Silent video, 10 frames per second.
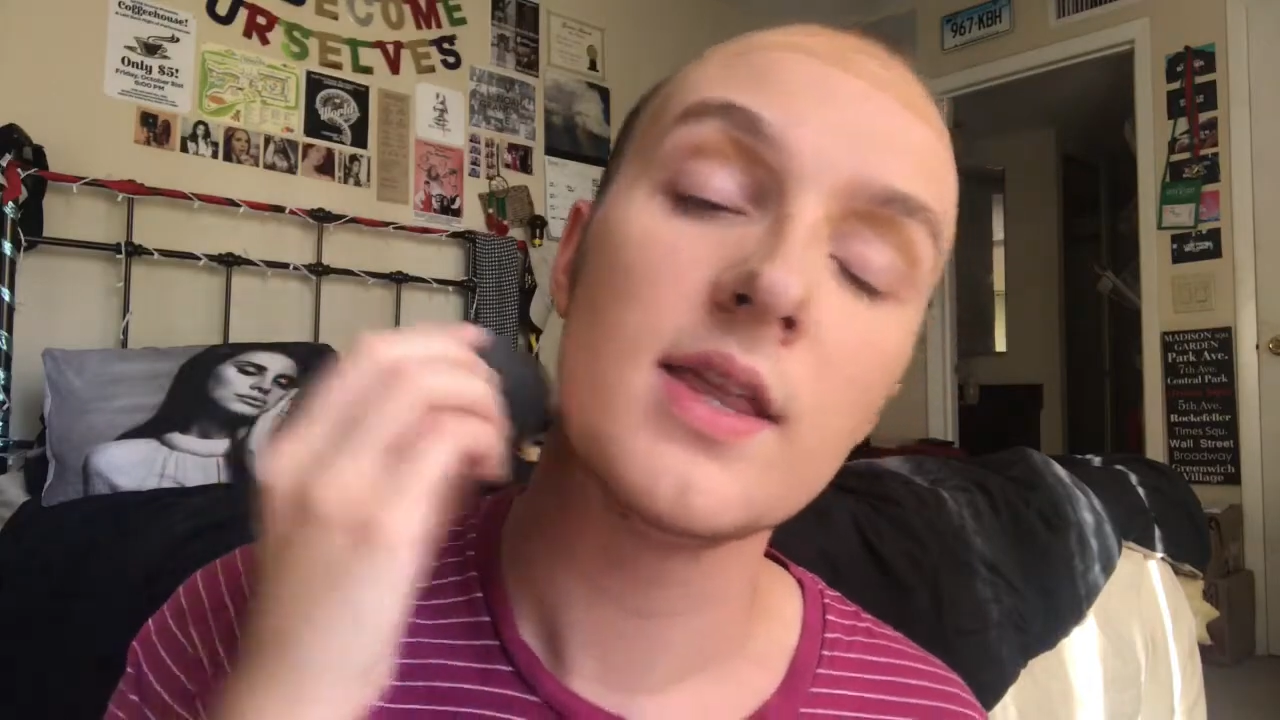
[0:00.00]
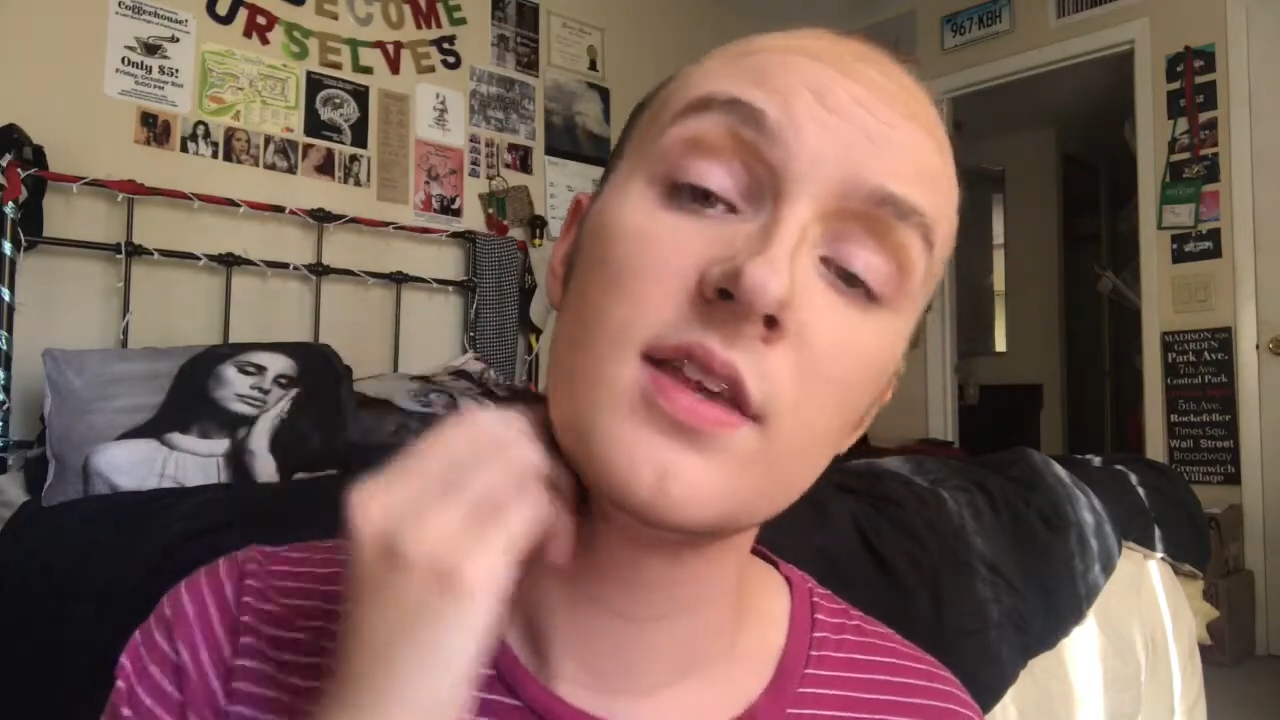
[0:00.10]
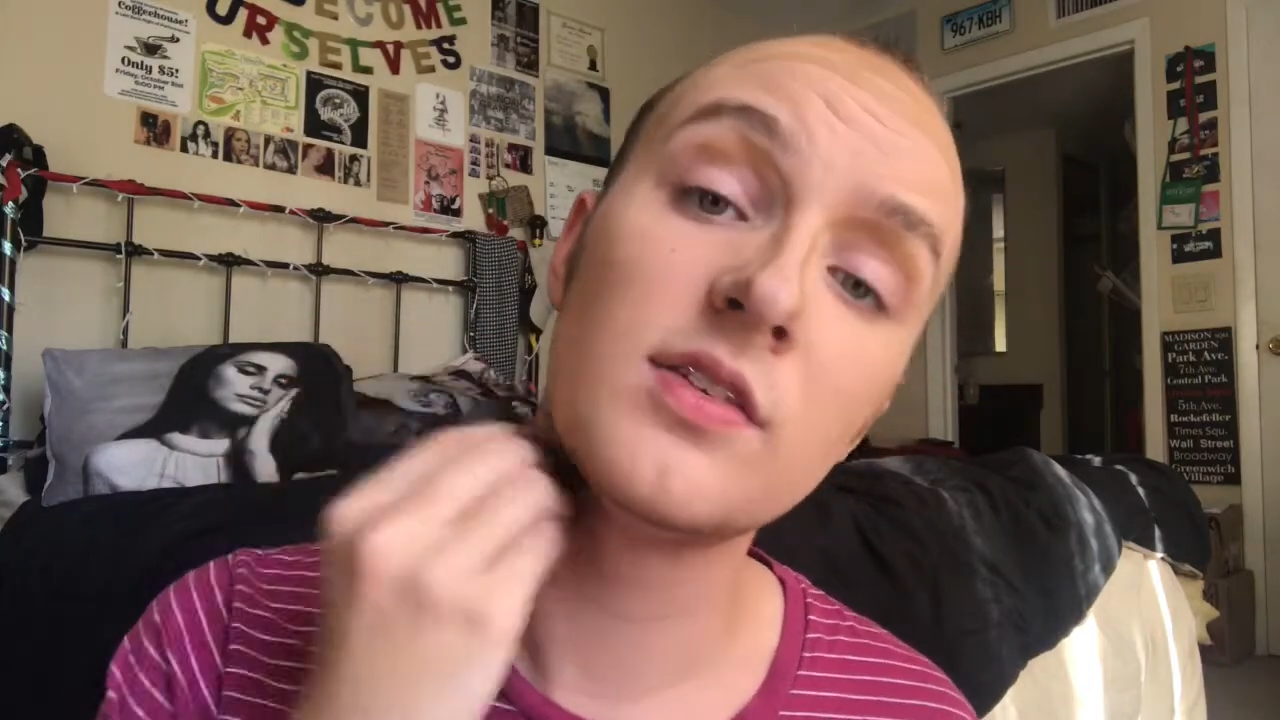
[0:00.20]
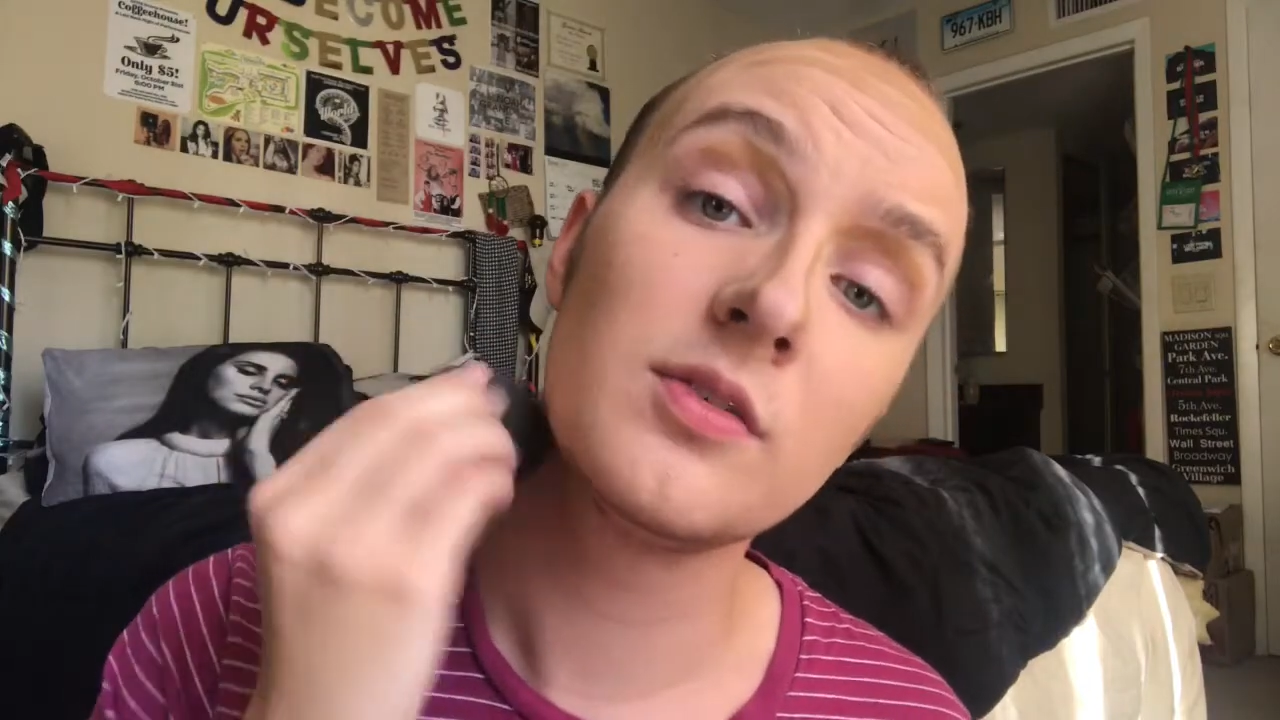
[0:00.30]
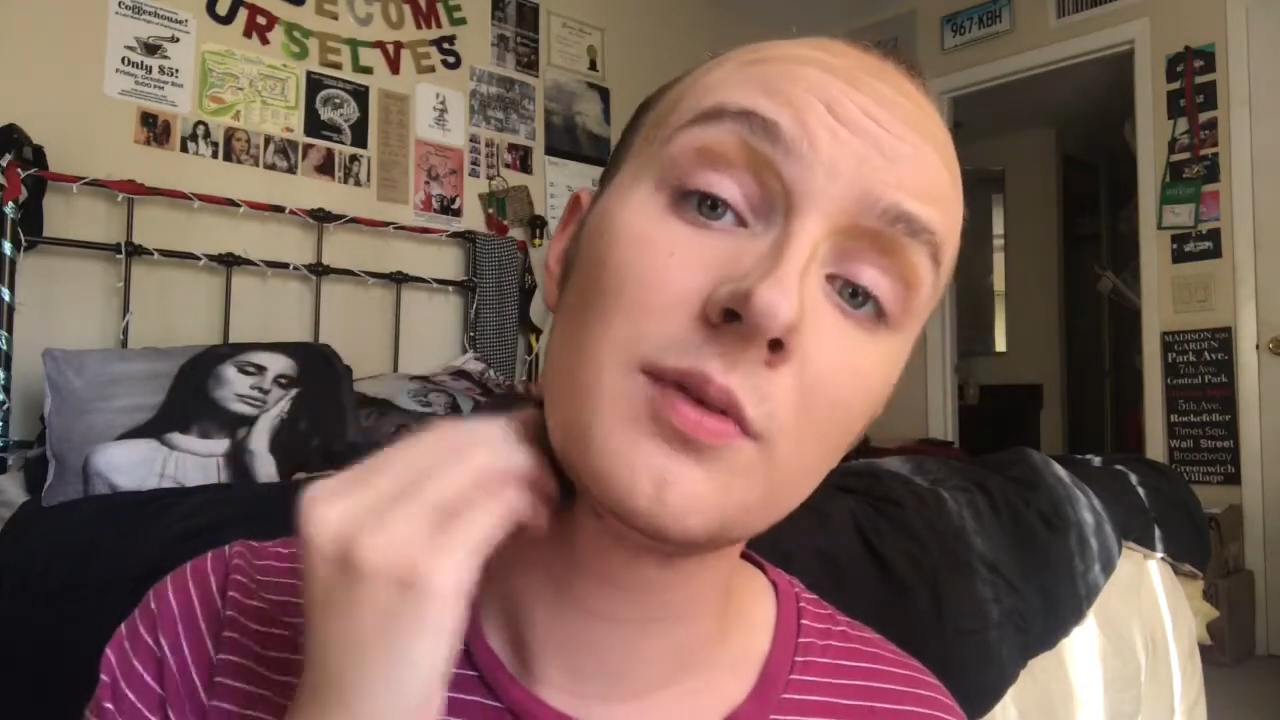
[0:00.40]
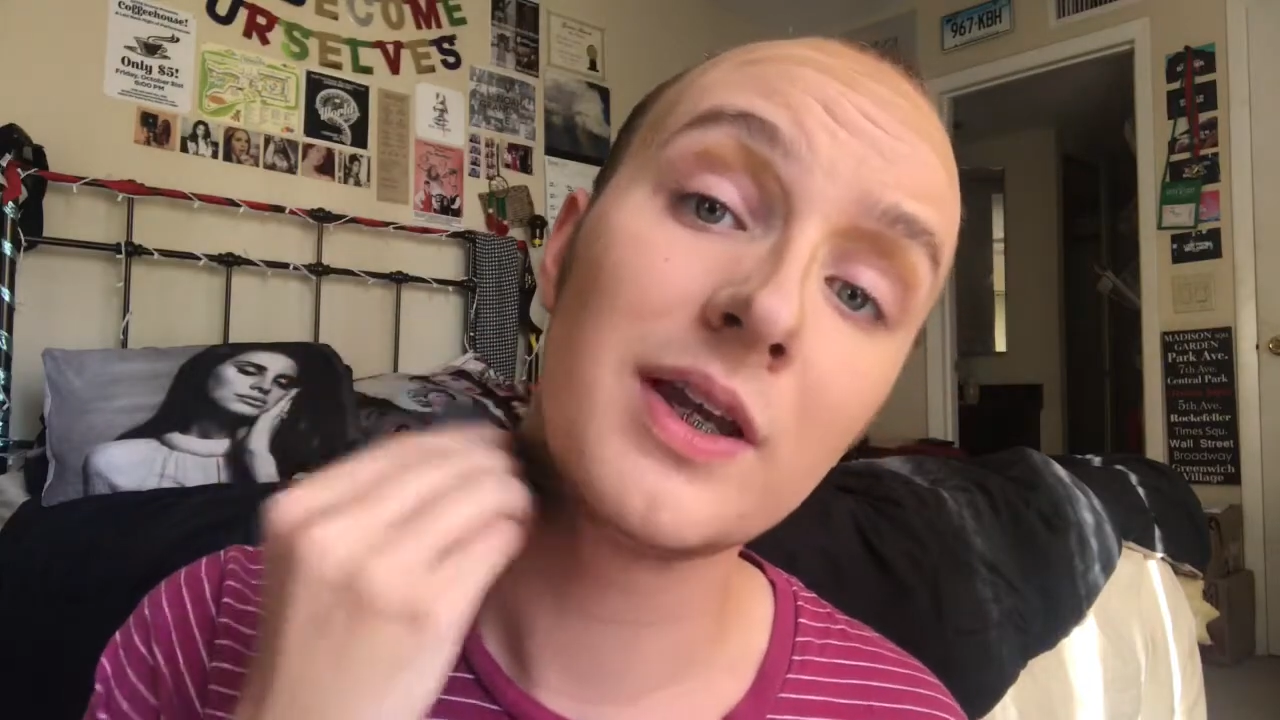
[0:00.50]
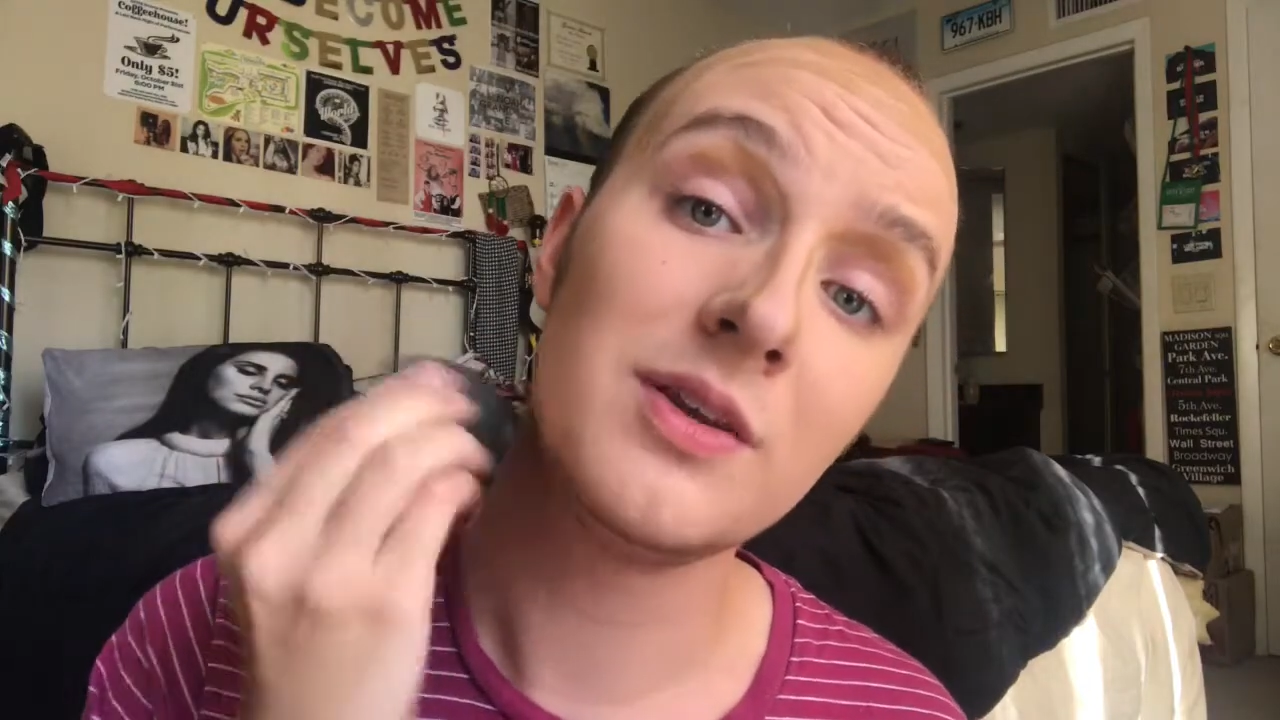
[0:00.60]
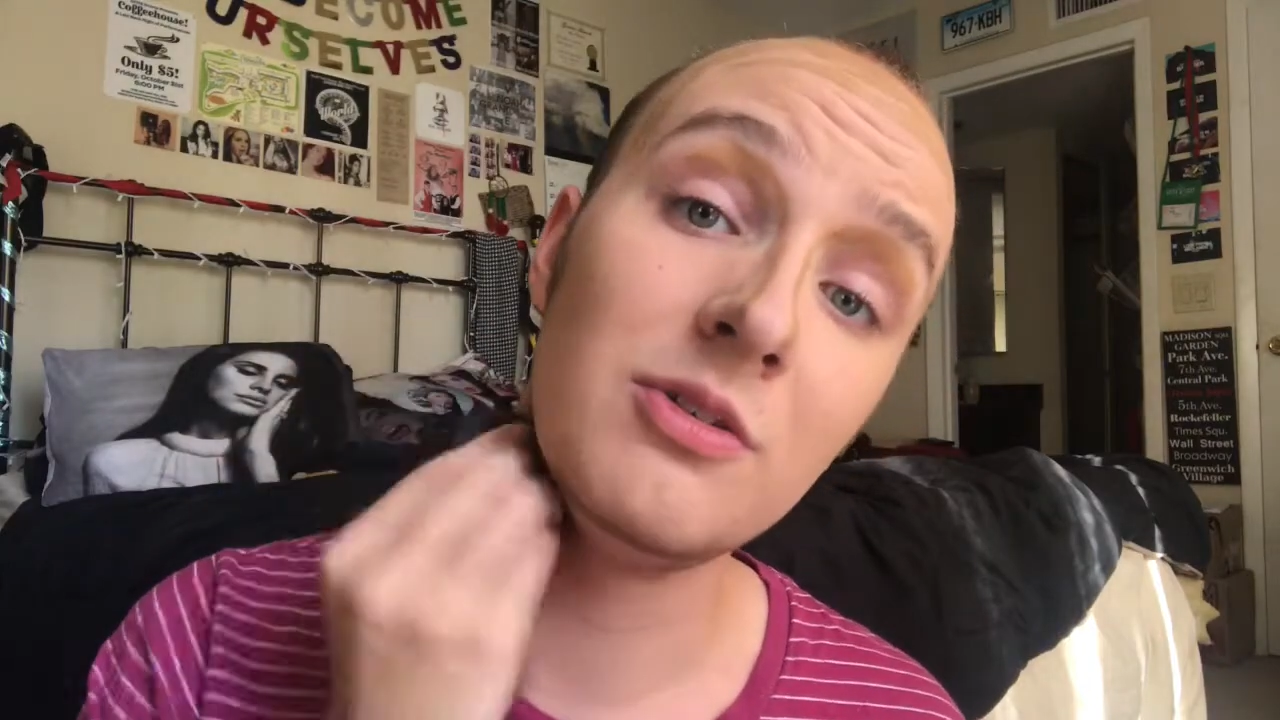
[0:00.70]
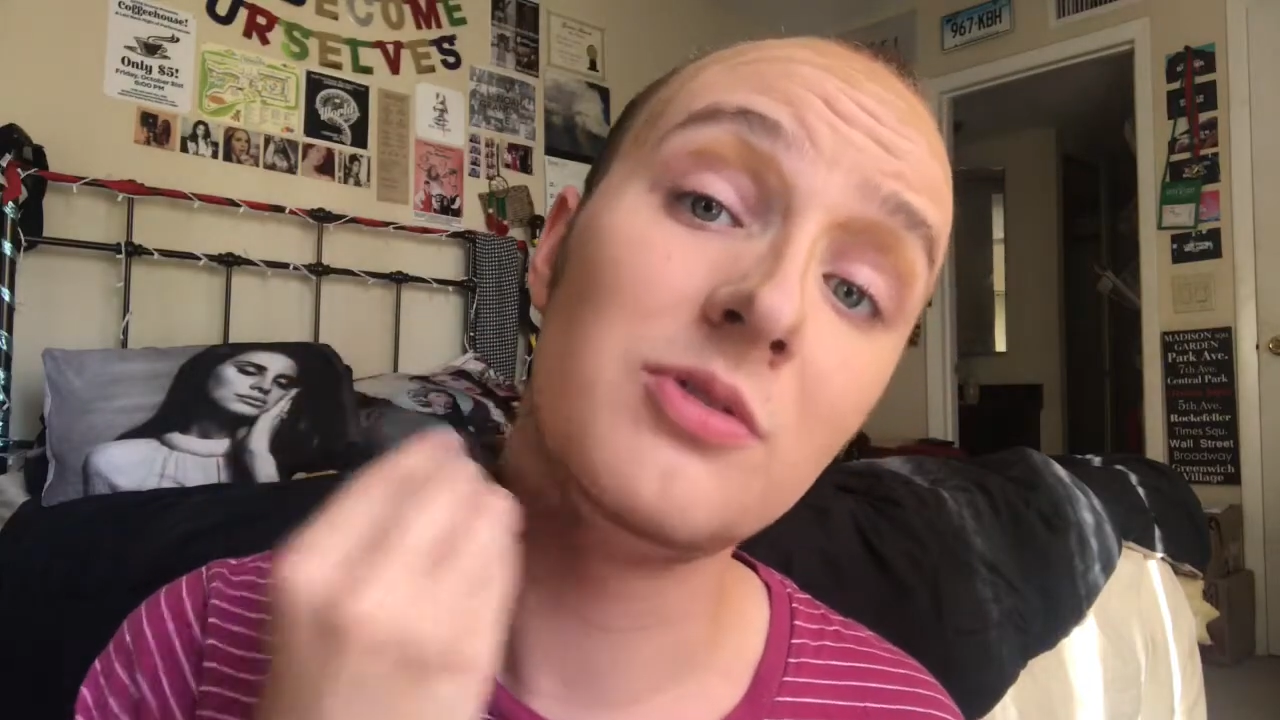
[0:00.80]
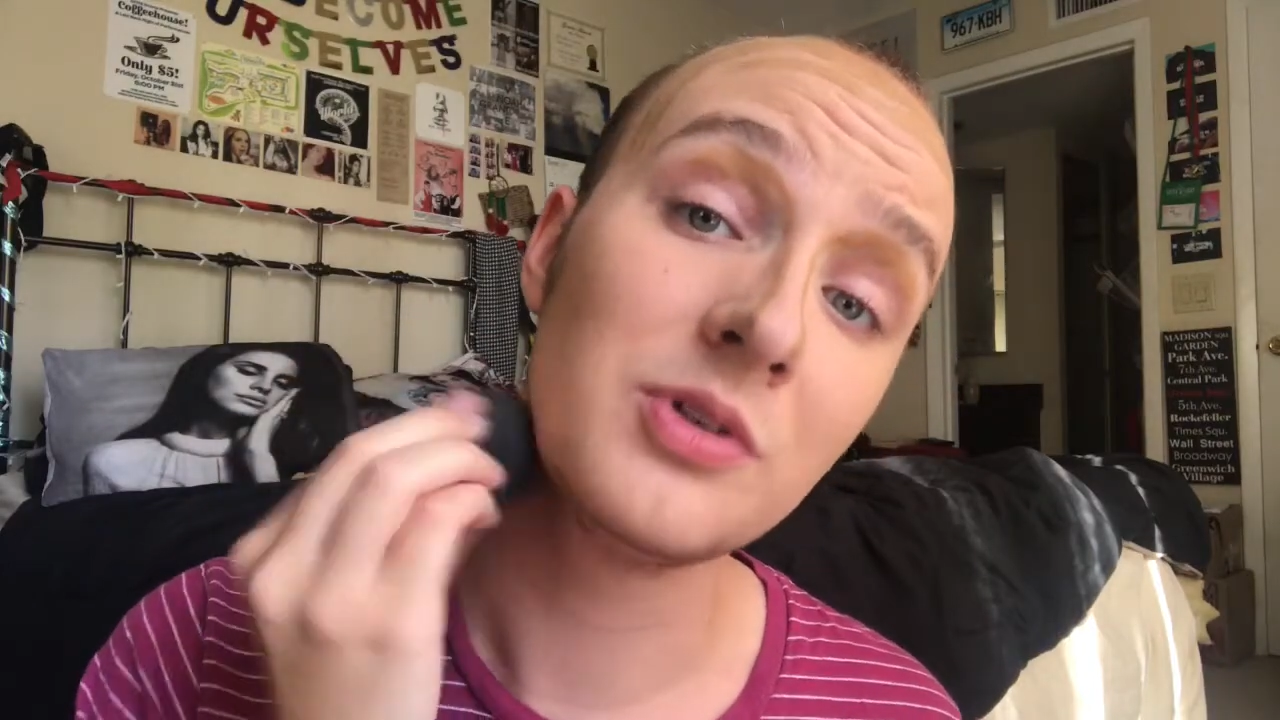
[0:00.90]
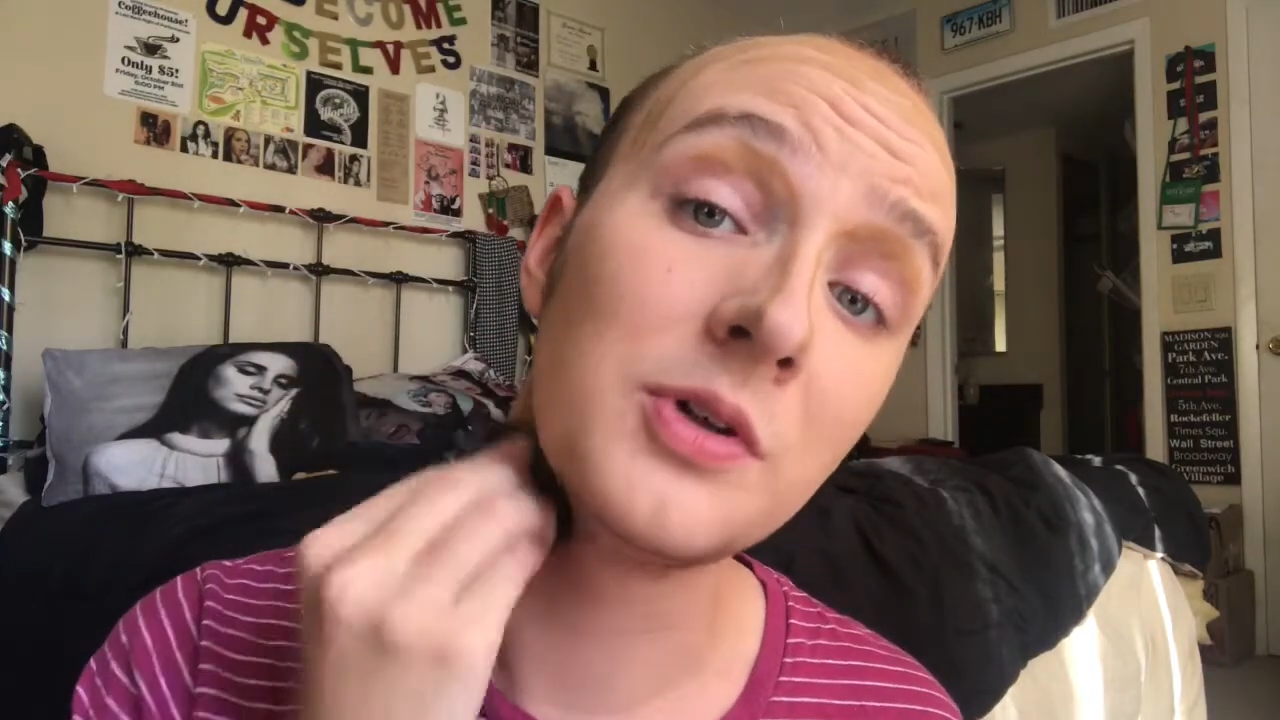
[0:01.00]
This is why you use a